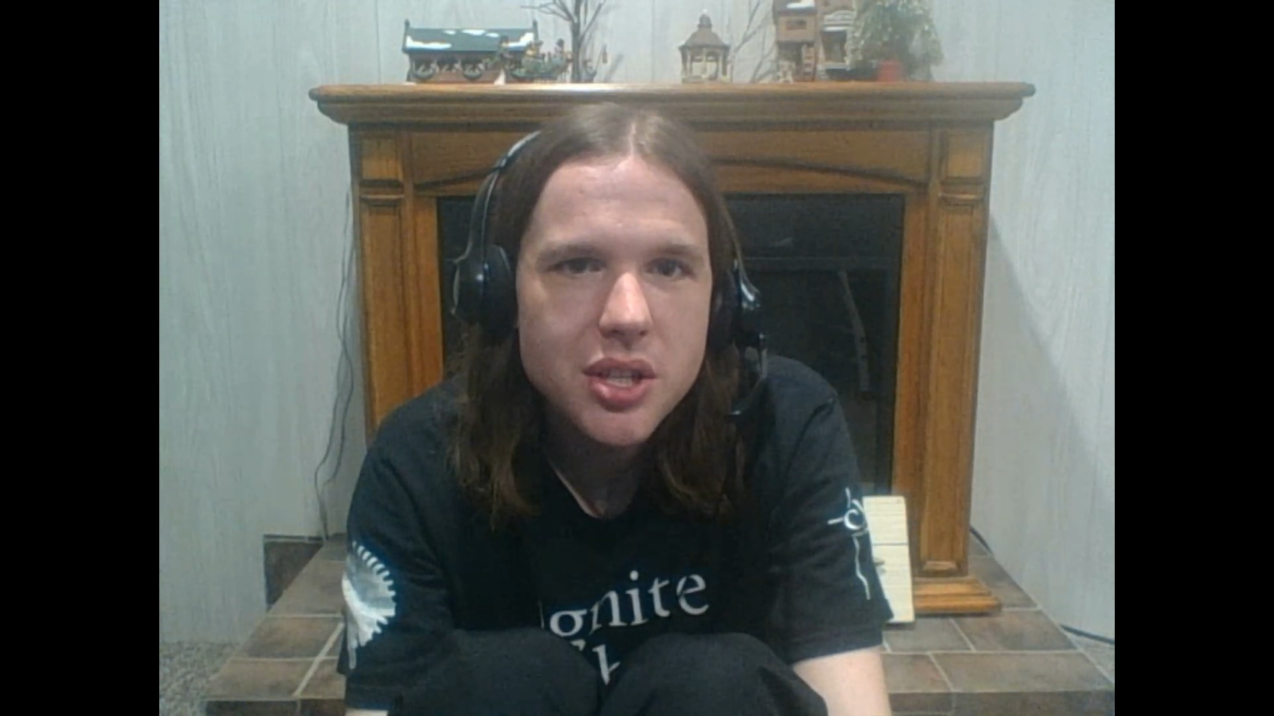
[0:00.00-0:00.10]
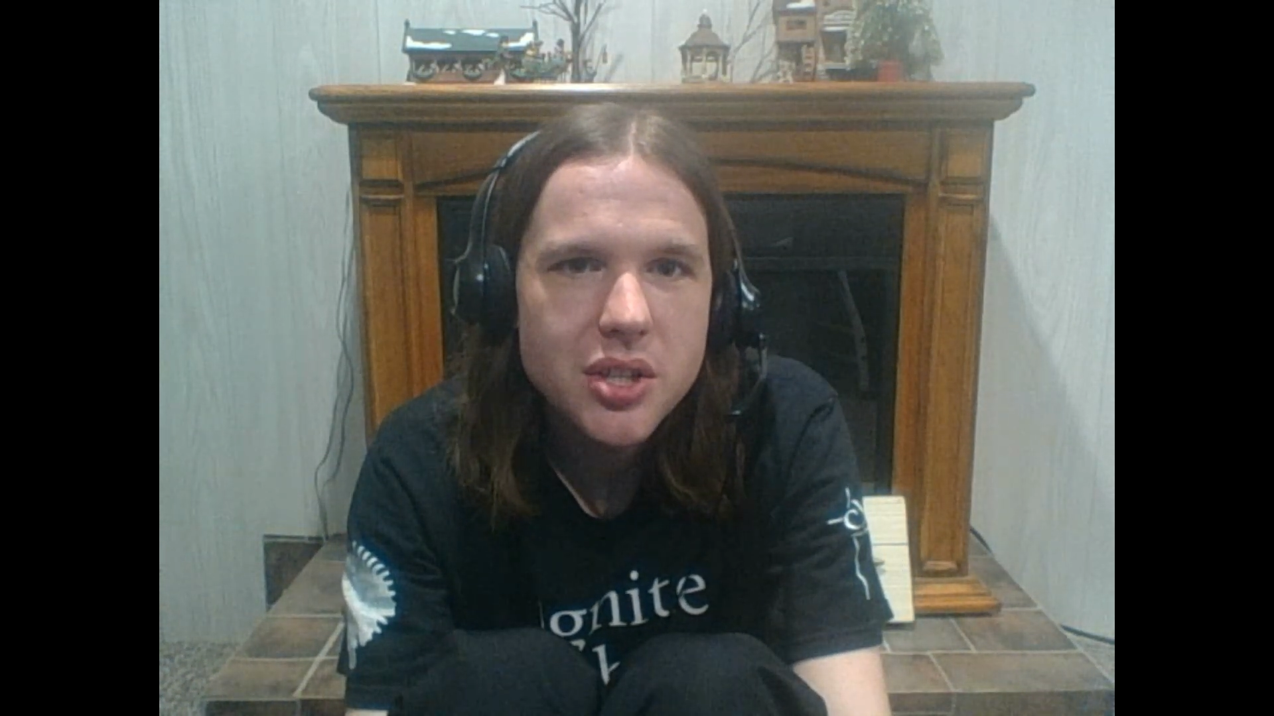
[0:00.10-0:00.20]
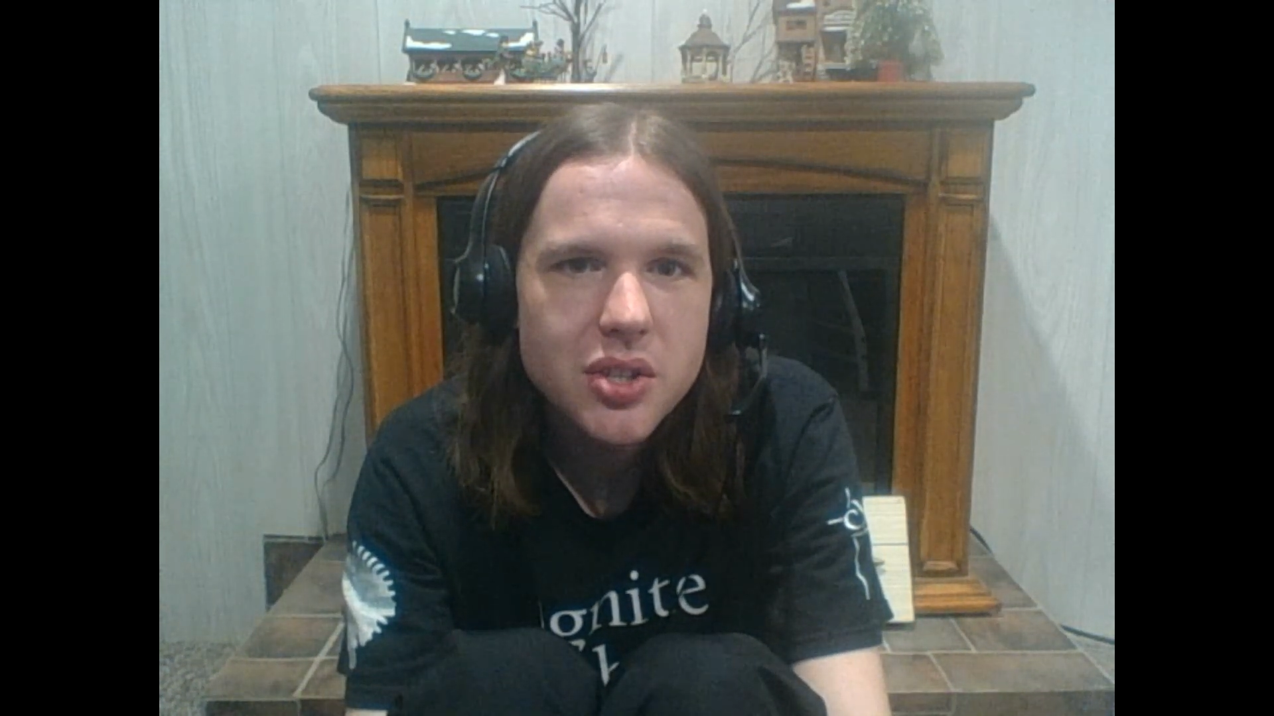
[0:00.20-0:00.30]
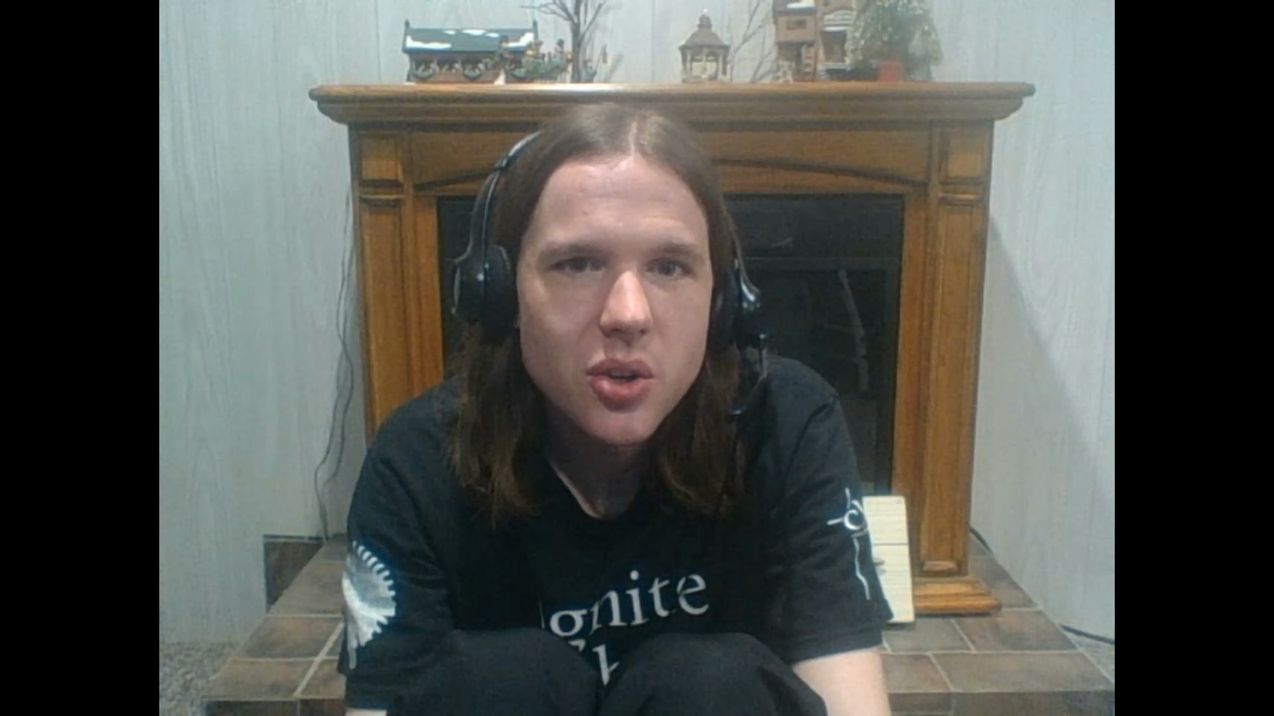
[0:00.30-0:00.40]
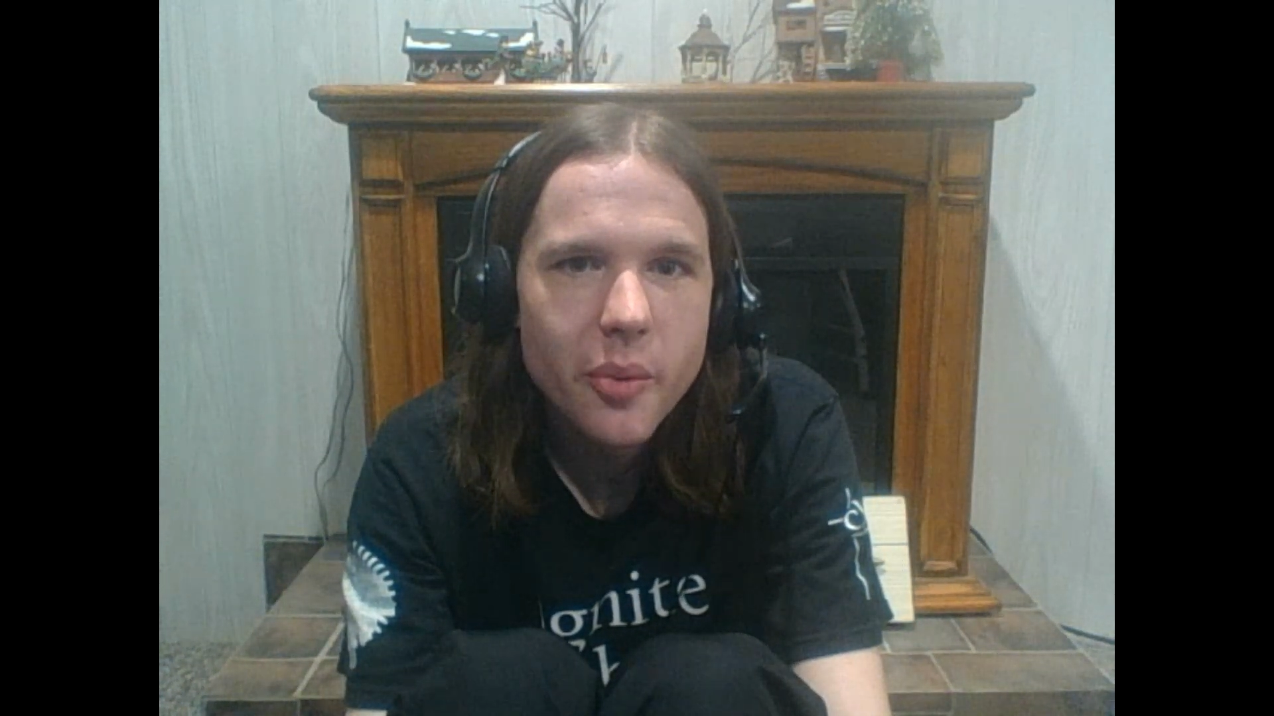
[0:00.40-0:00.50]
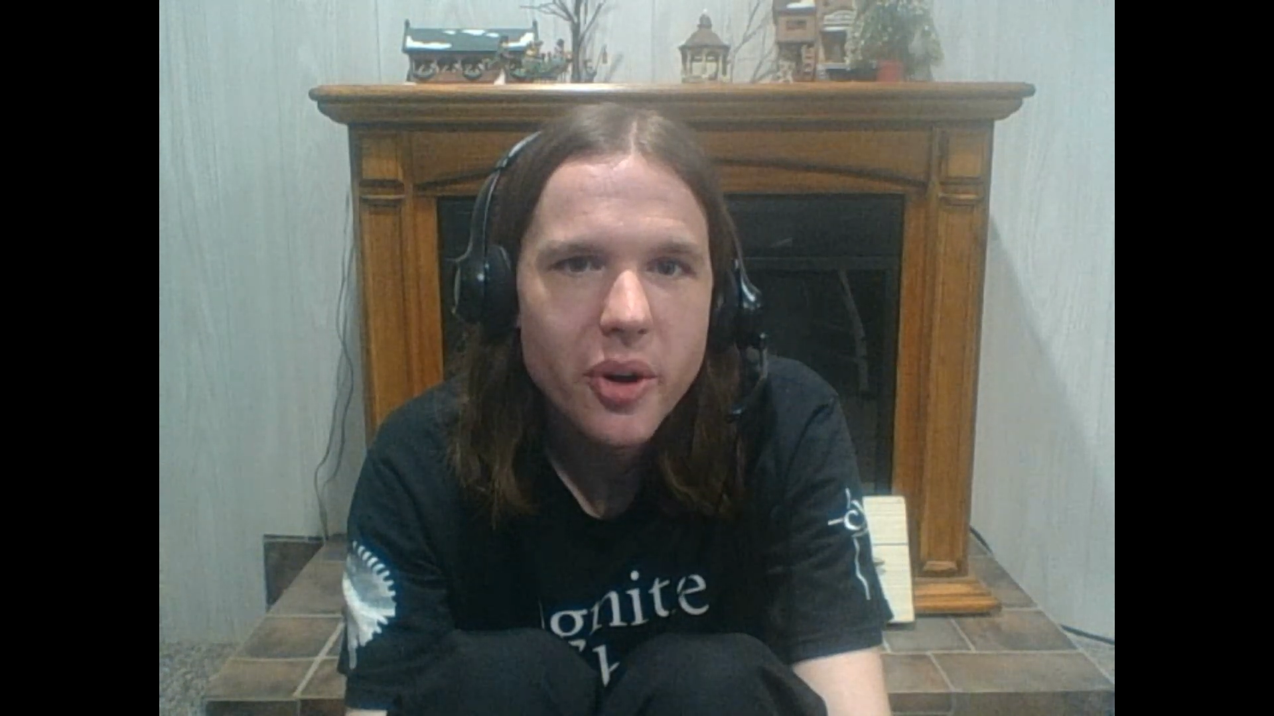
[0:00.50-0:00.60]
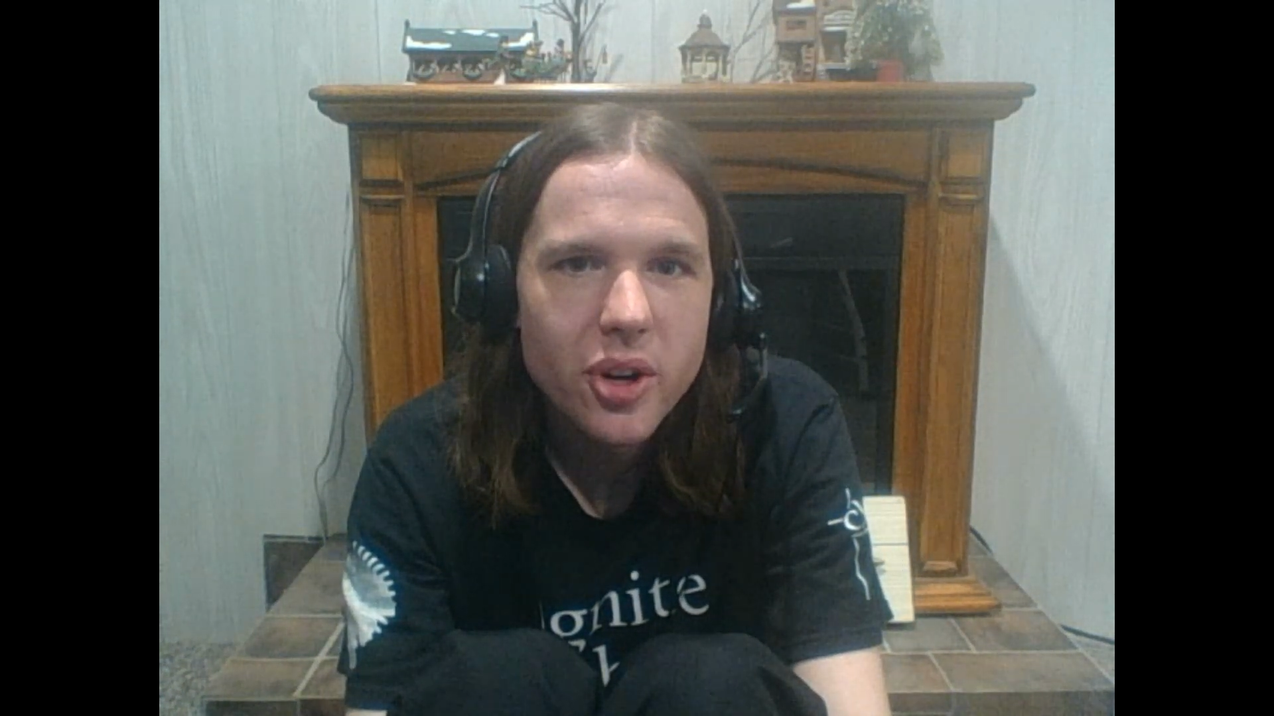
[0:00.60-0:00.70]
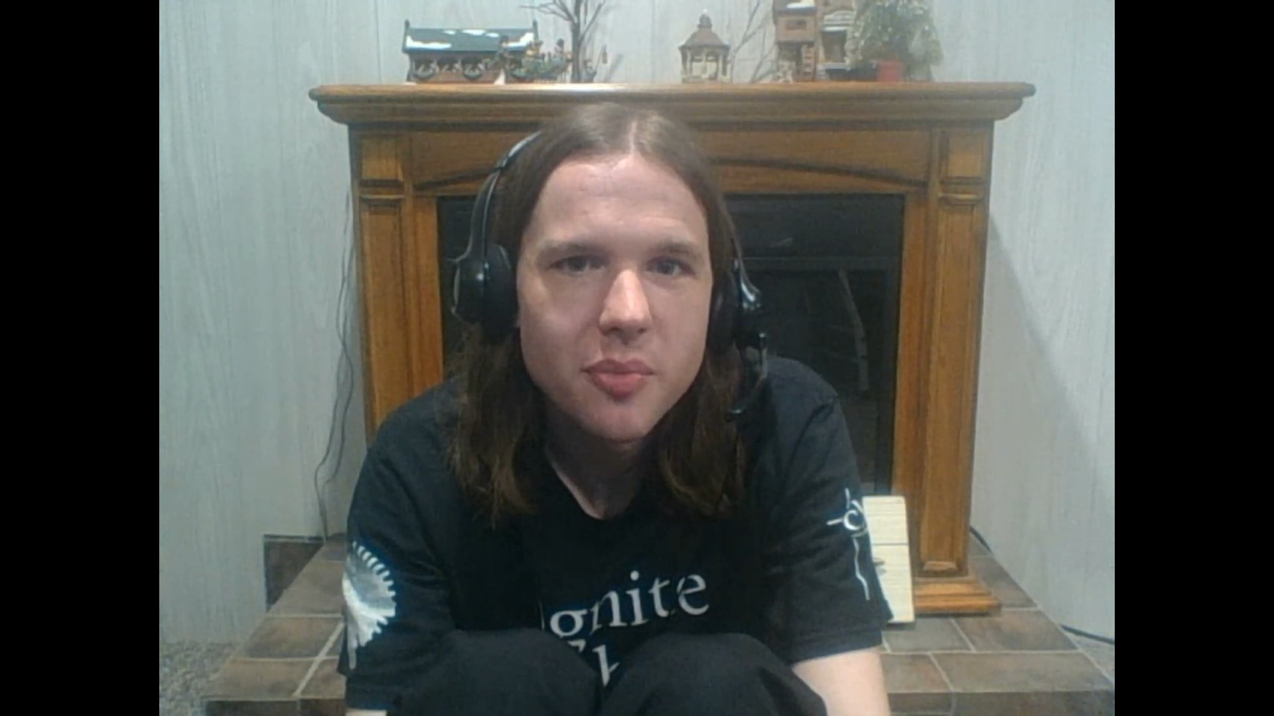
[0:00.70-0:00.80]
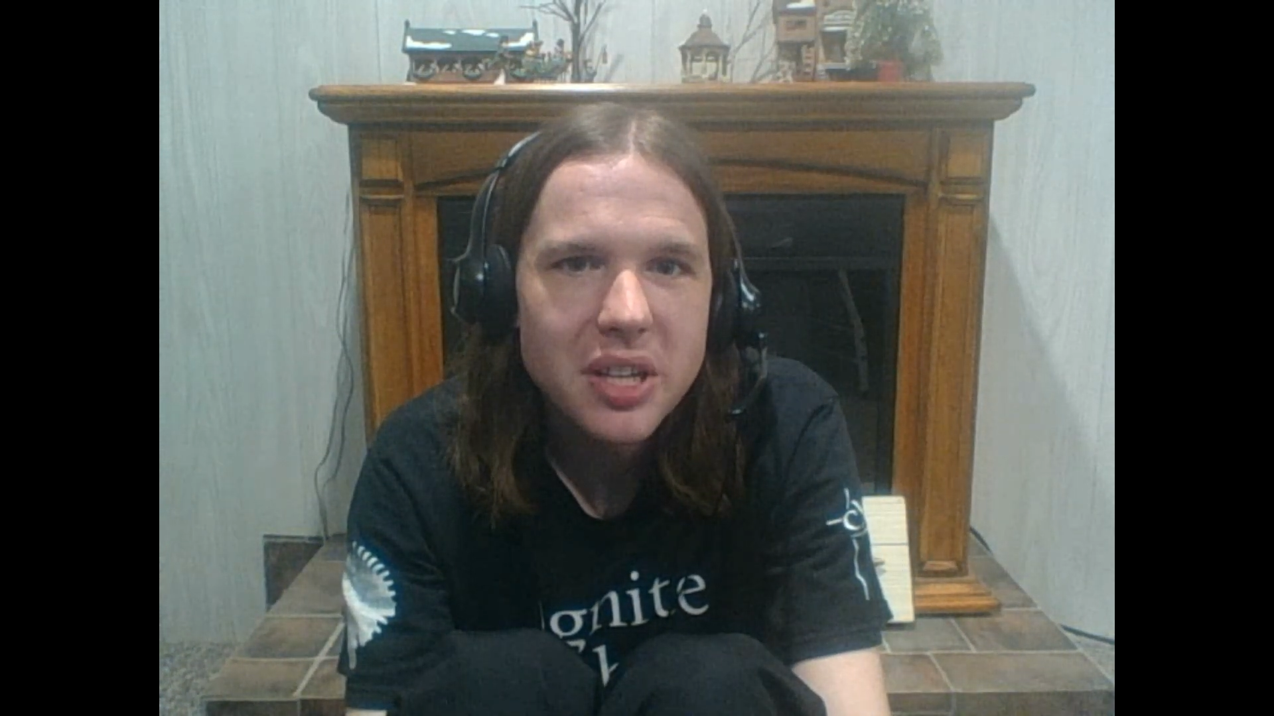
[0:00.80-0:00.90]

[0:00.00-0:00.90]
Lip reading: this year marked